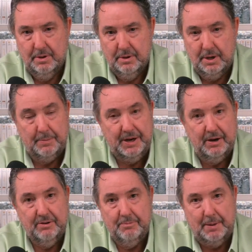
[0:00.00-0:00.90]
coming out
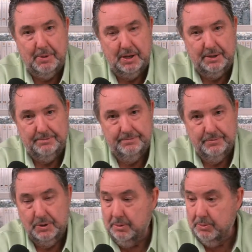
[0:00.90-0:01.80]
of Babylon.
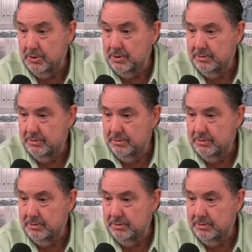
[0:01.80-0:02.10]
Remember,